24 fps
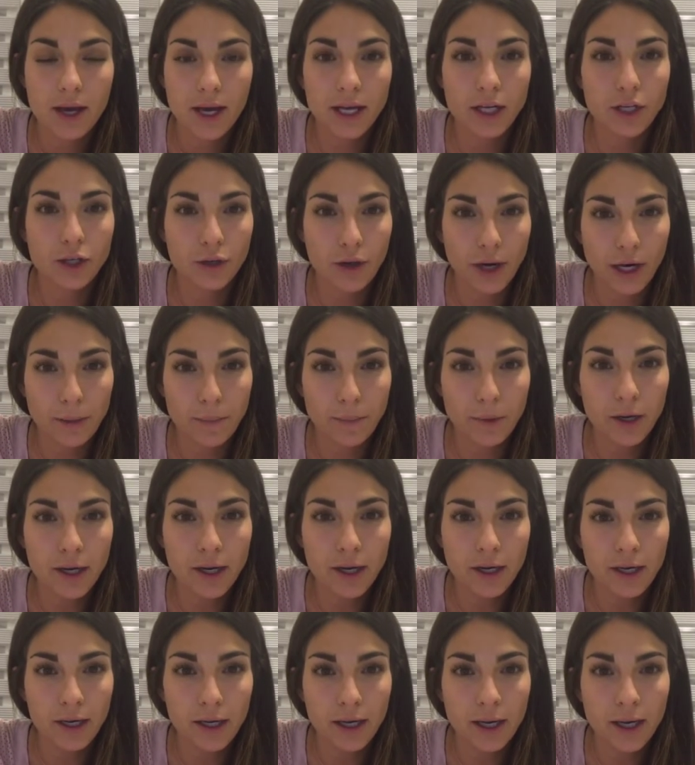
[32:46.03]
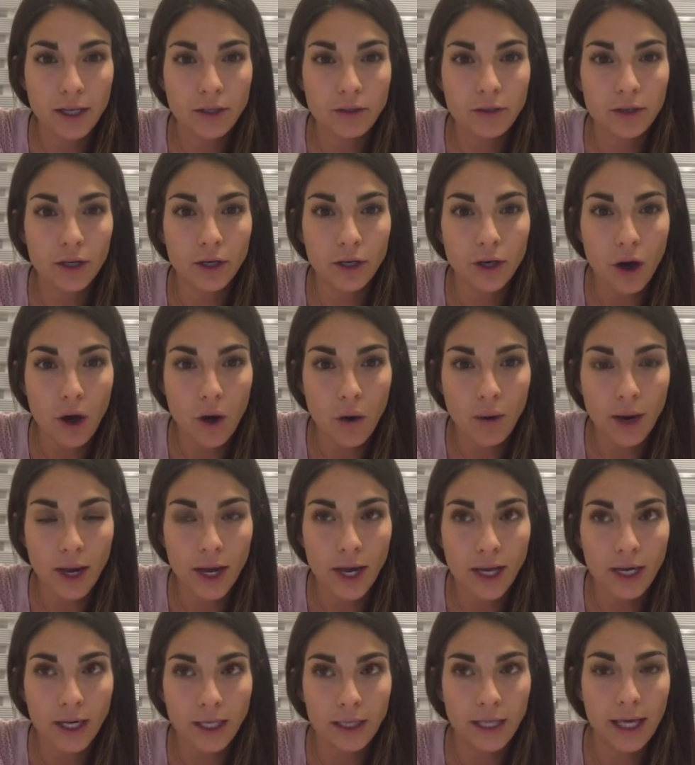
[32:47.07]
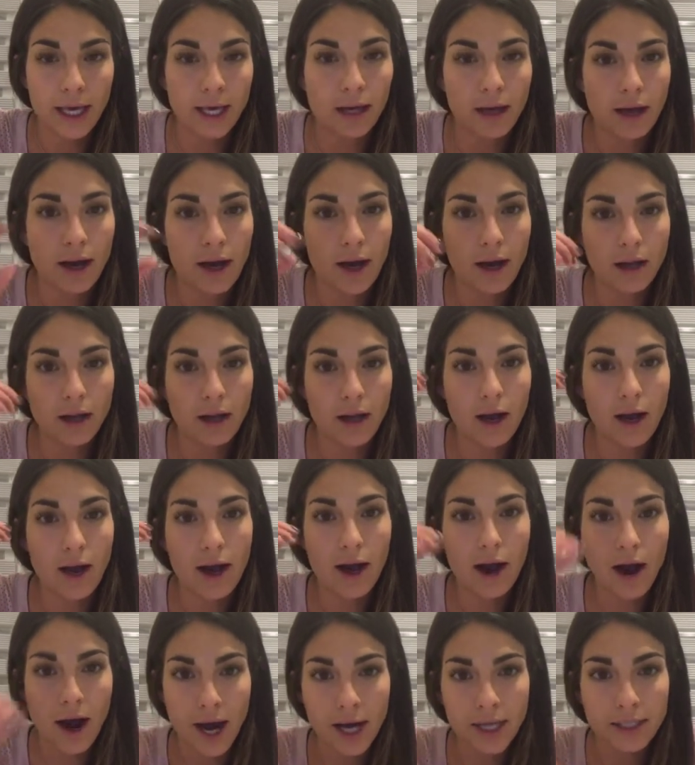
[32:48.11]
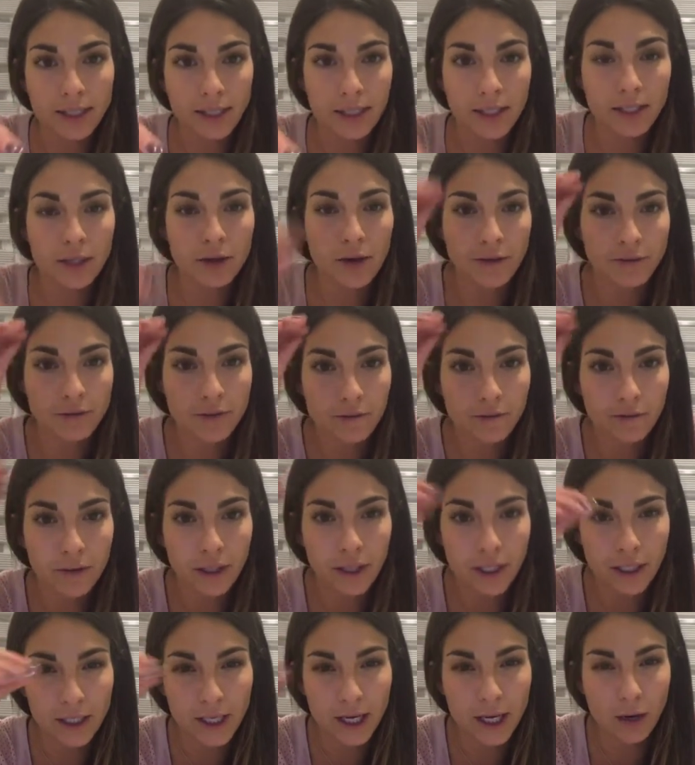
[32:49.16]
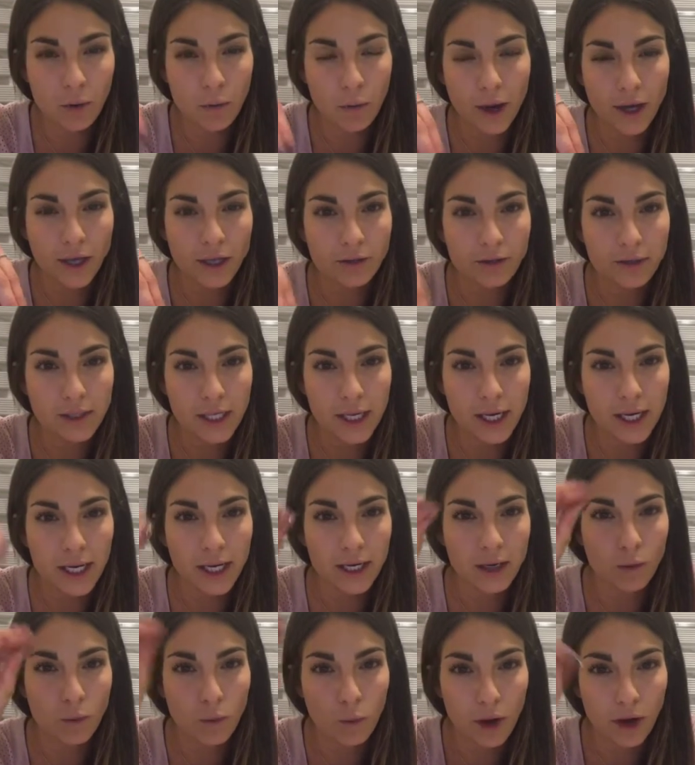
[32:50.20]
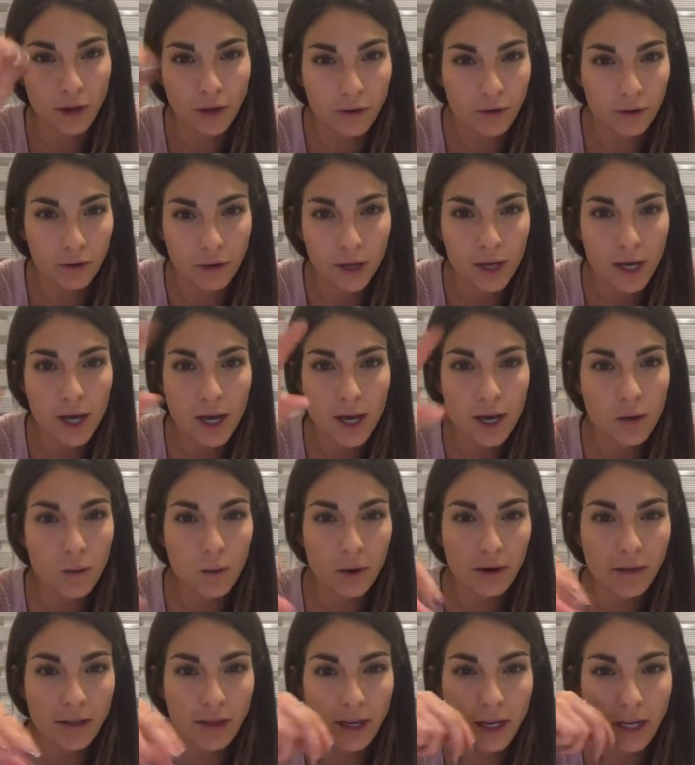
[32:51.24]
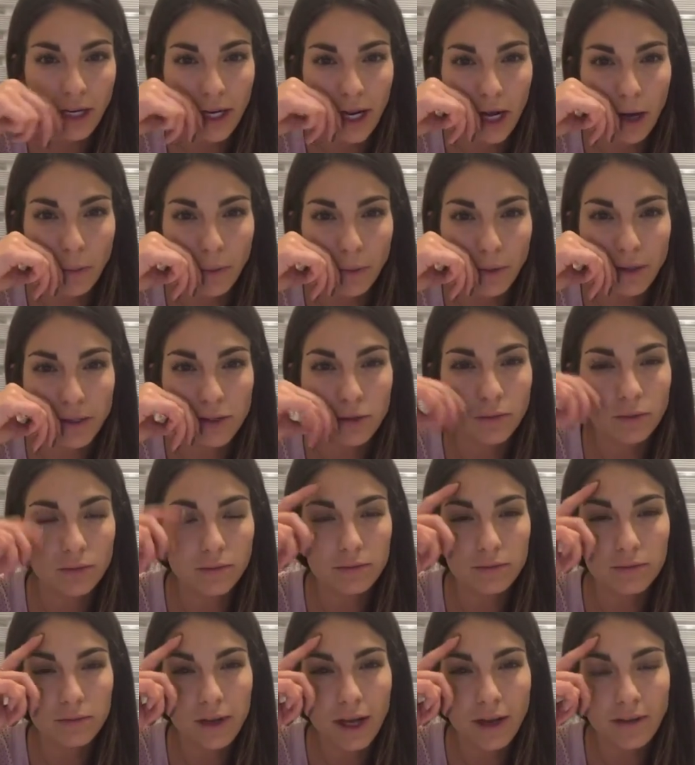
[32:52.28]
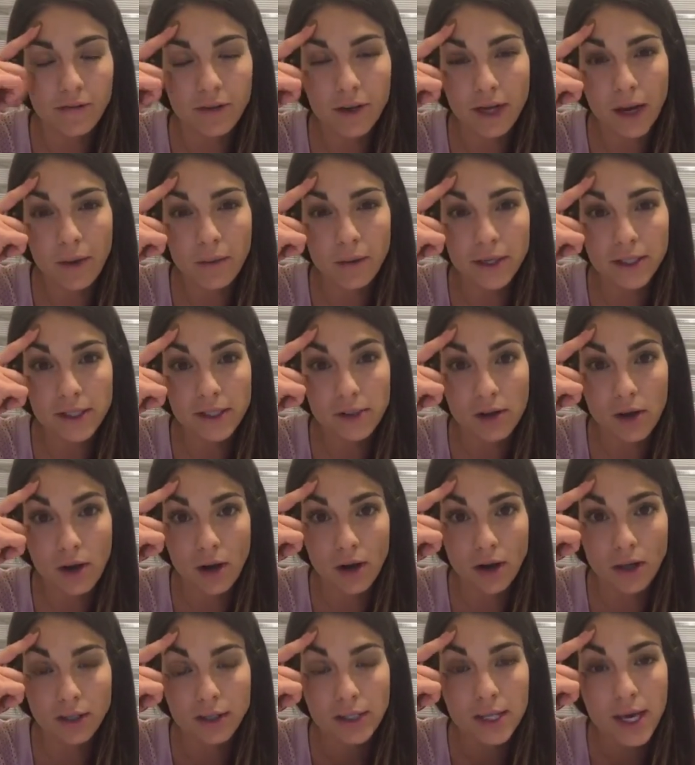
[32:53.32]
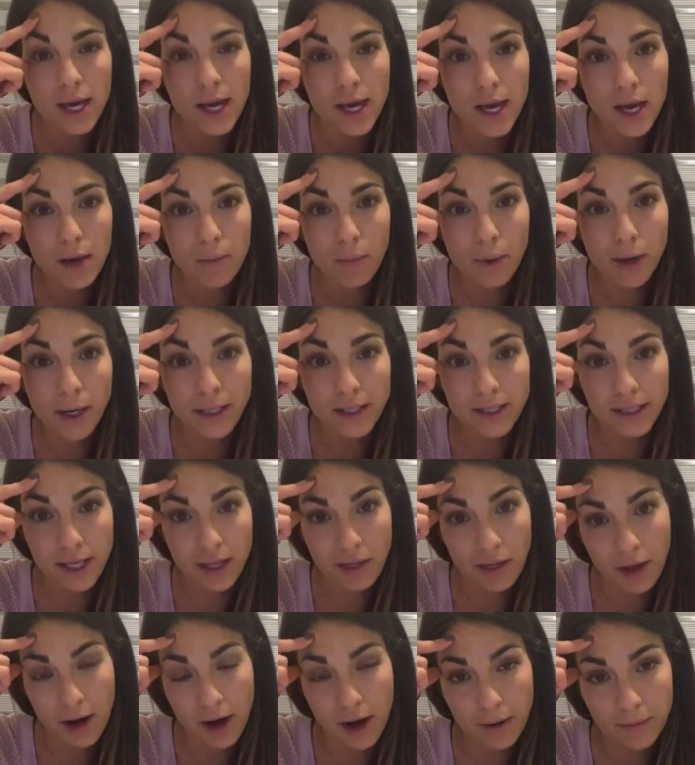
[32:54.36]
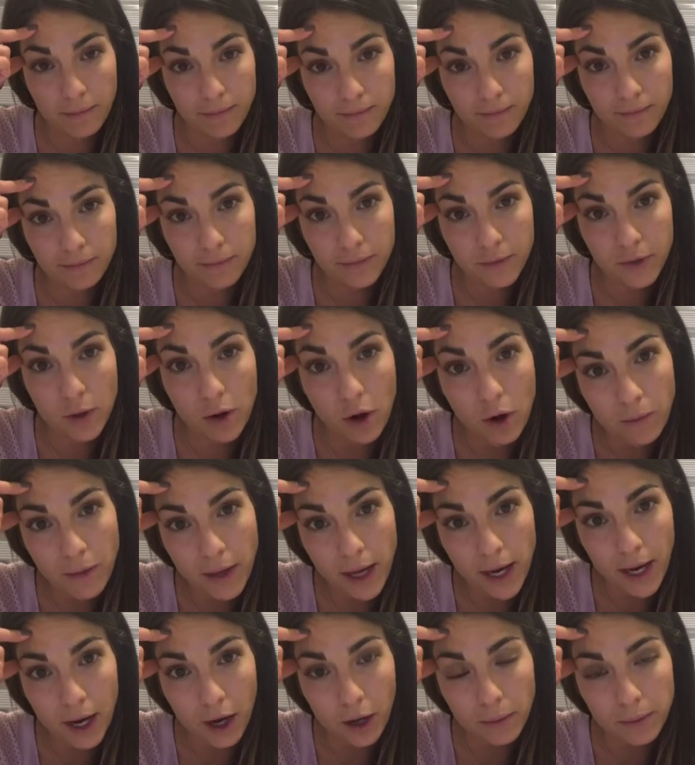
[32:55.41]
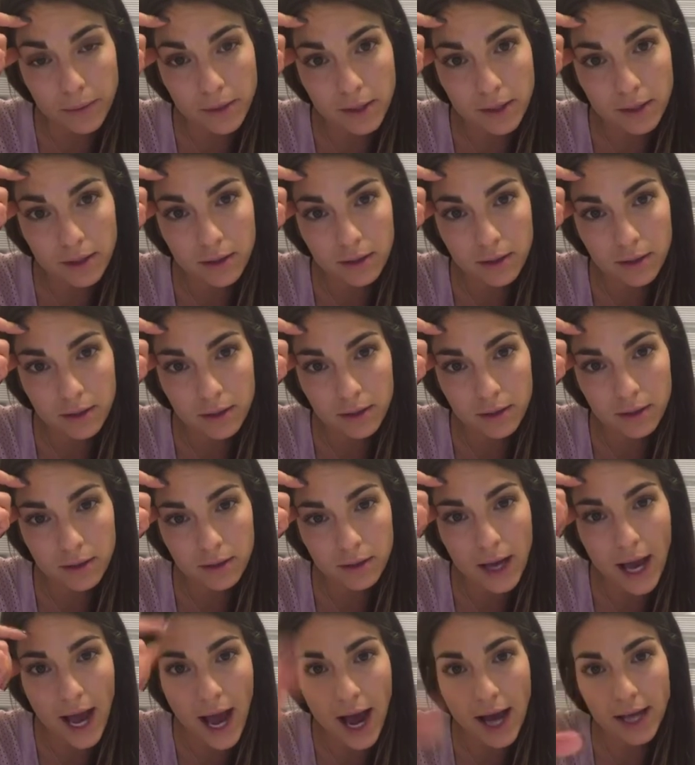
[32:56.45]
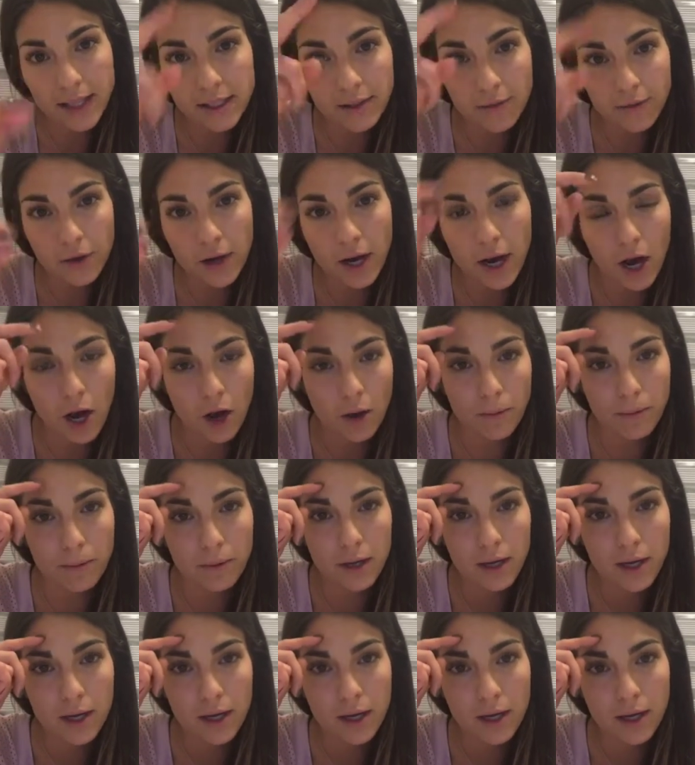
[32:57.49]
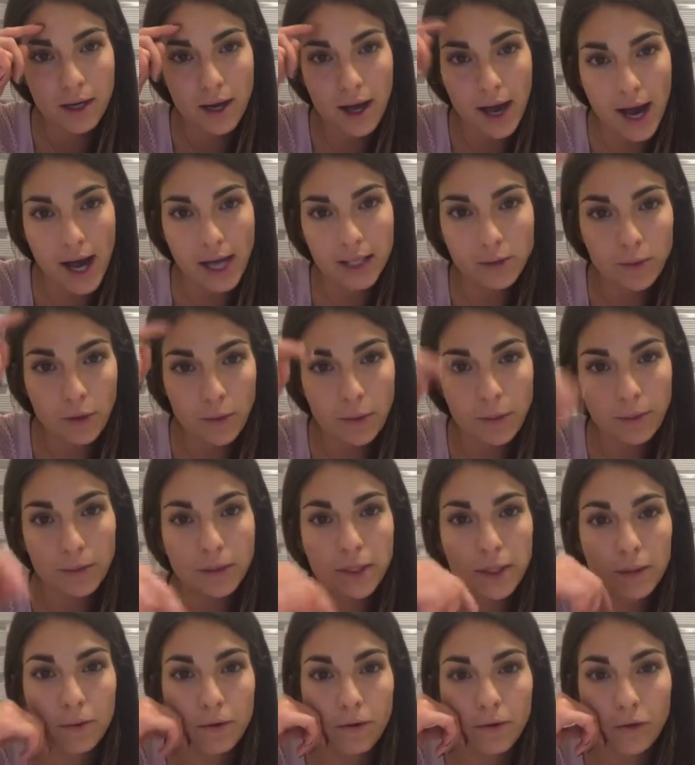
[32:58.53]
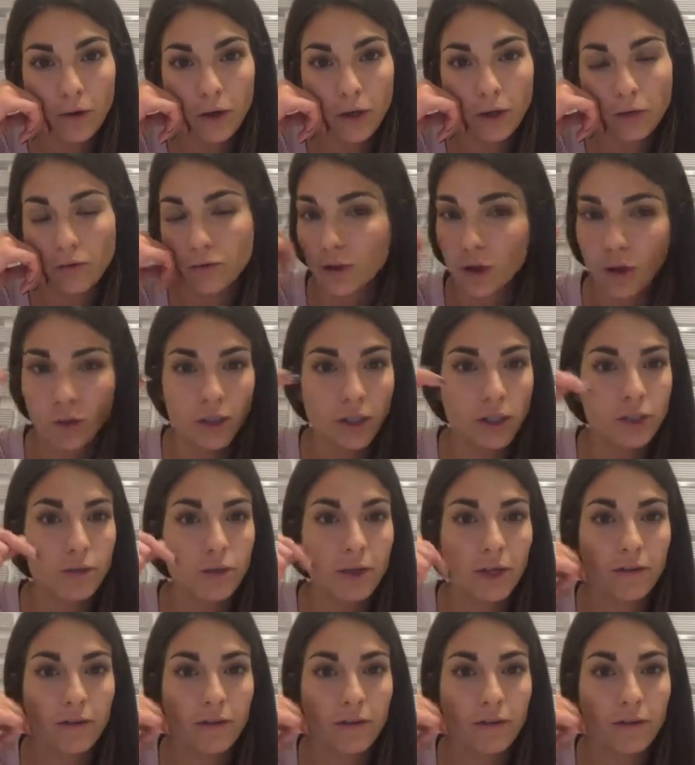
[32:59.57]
in grade book, and you can go in and like I did it. You have to fill in kind of what you did and where they need help with. So I forget what it's called, but it's in there. So I hope that helps. Ask for help. Ask what people did before you. Don't need to